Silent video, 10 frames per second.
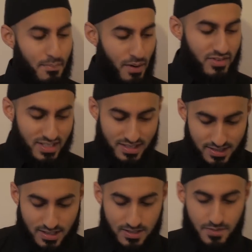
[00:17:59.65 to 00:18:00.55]
Brothers and
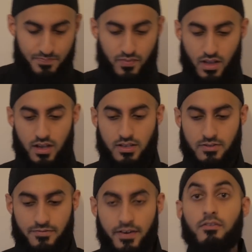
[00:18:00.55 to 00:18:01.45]
sisters, it's
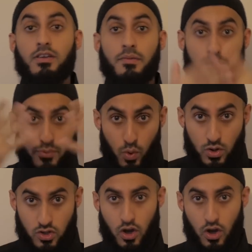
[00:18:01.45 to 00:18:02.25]
a very broad